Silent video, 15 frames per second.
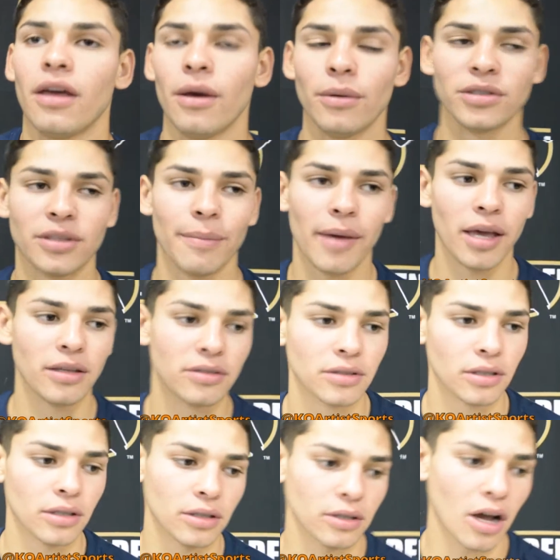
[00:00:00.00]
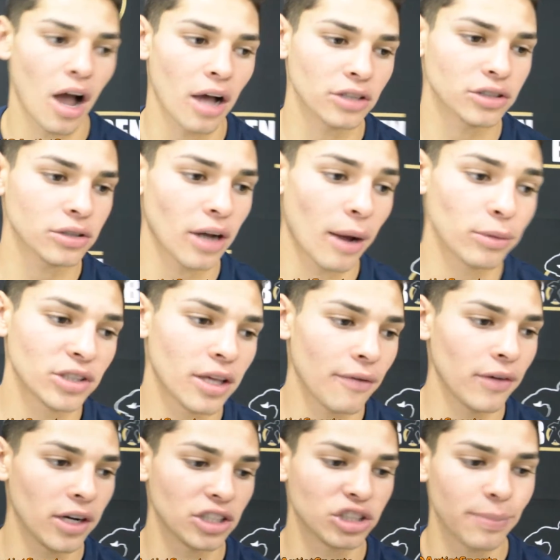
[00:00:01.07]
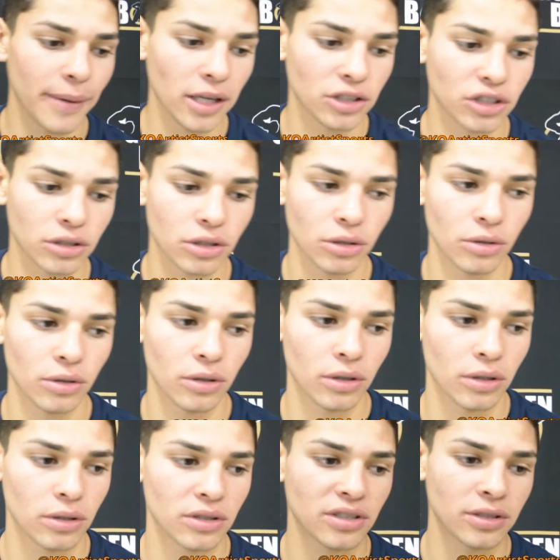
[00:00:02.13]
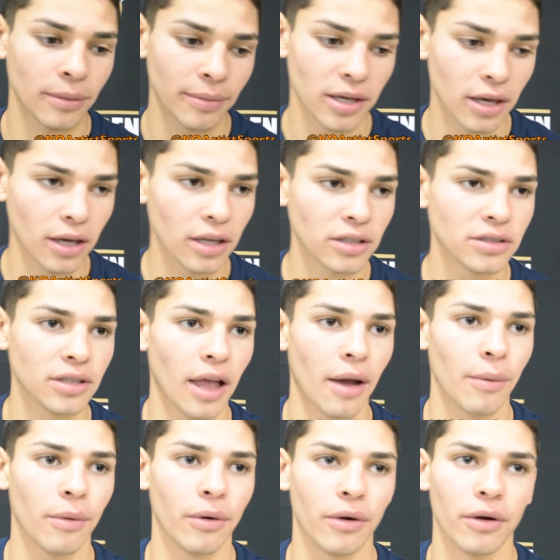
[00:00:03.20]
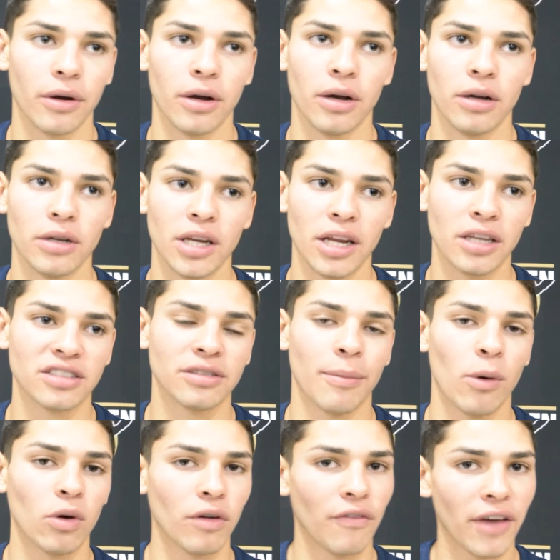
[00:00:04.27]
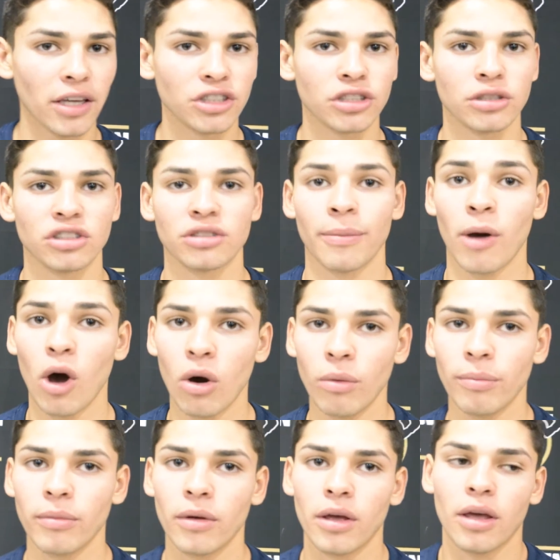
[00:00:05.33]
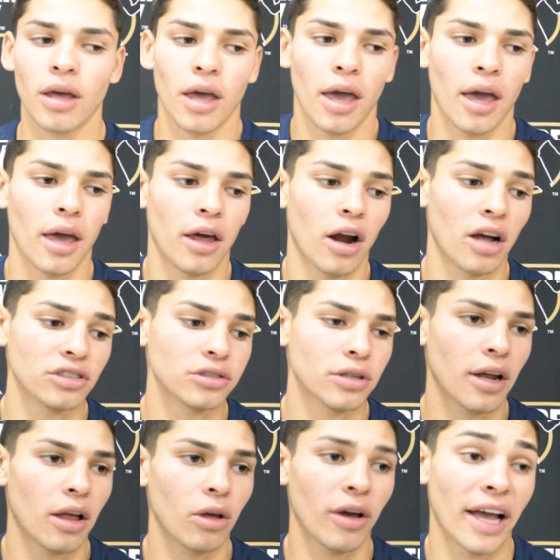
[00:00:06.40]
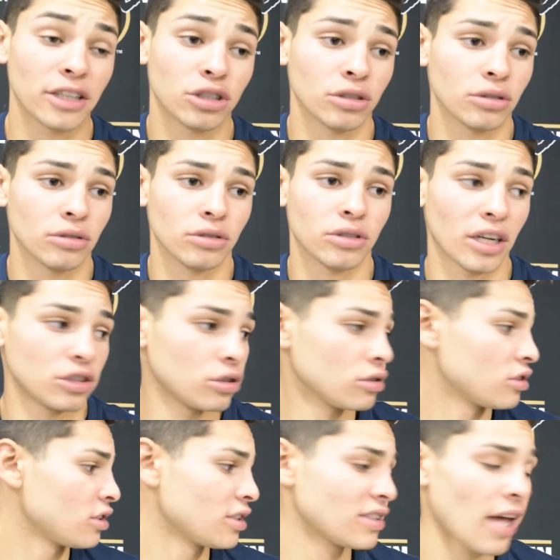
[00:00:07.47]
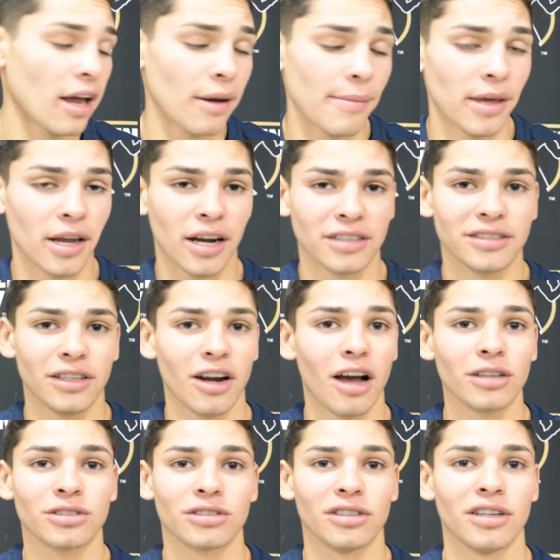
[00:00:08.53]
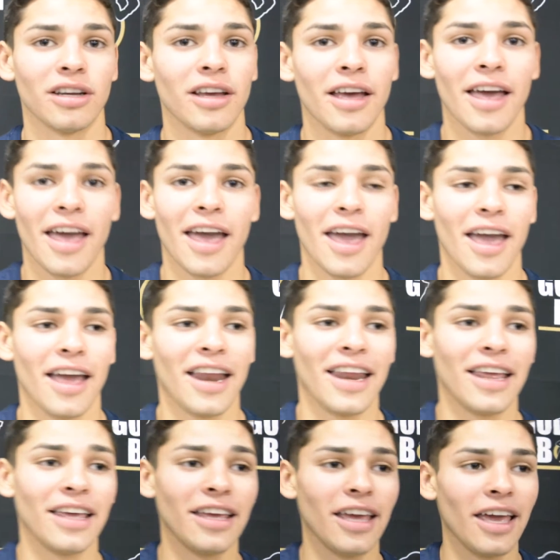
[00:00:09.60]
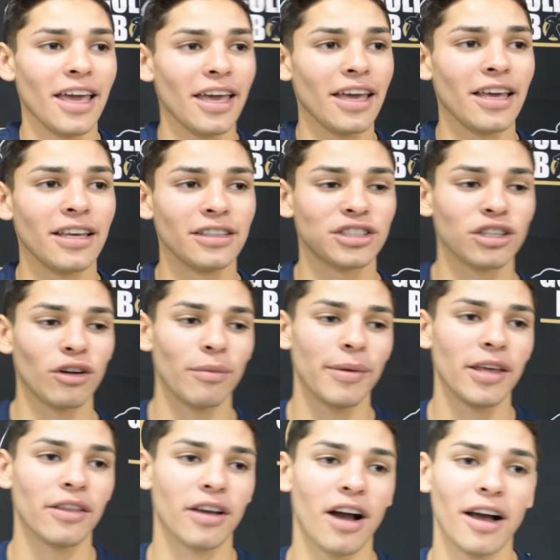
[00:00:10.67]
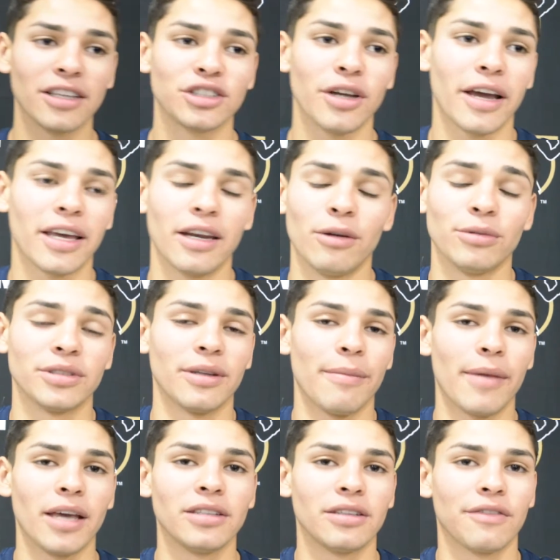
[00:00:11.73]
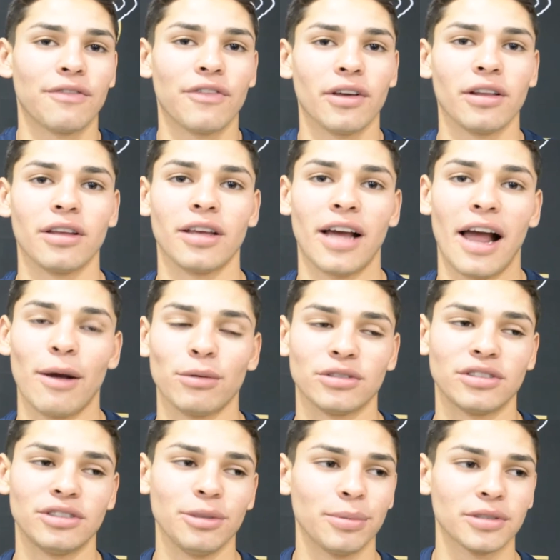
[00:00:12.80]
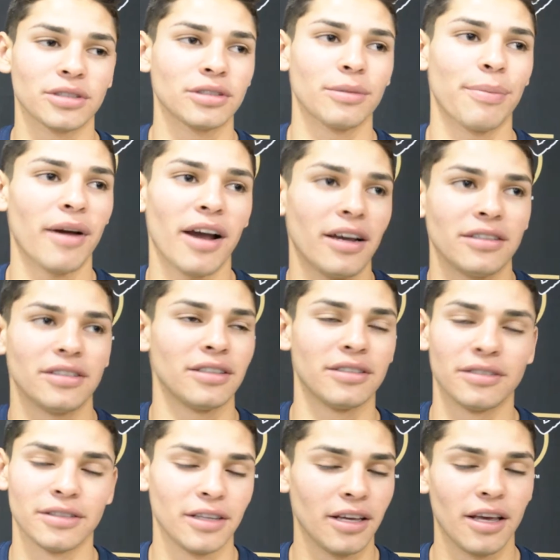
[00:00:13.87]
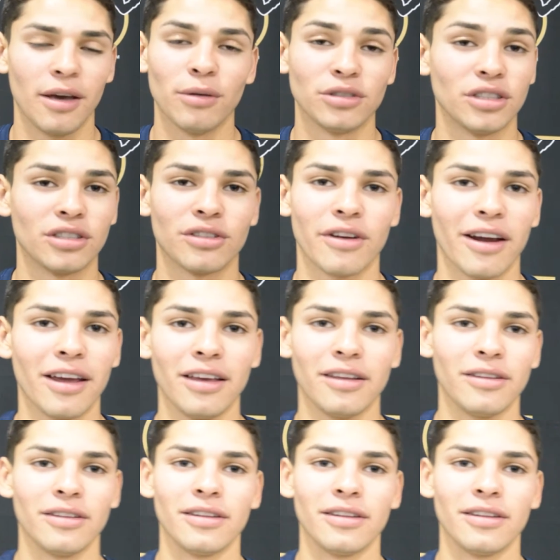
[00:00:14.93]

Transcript: It was amazing. Oscar, I was giving a speech to some kids that were uh, needed some motivation, some hope, and Oscar De La Hoya. I turned I turned to the side of me and I seen Oscar, and he he showed me the contract and it was an amazing feeling. I was super surprised and it was just great,